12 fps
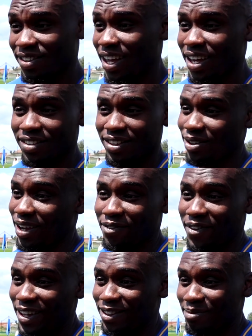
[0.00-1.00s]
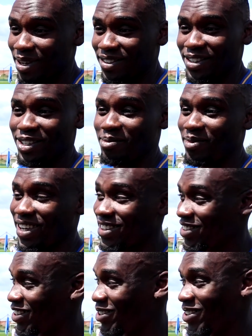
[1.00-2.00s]
day I still get fans messaging me, I
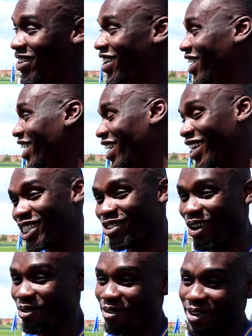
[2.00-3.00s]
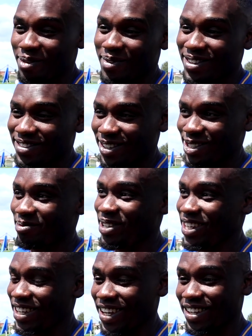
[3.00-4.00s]
still interact with them on social
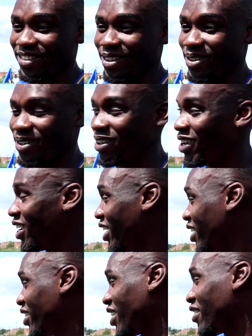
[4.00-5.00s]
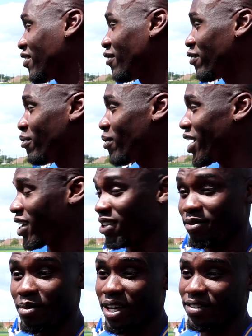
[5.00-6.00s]
media, so to give something back
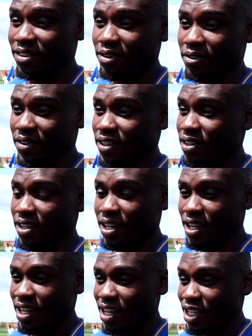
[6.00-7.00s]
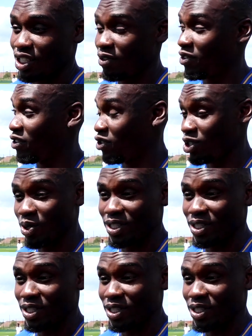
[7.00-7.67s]
is massive and something I've always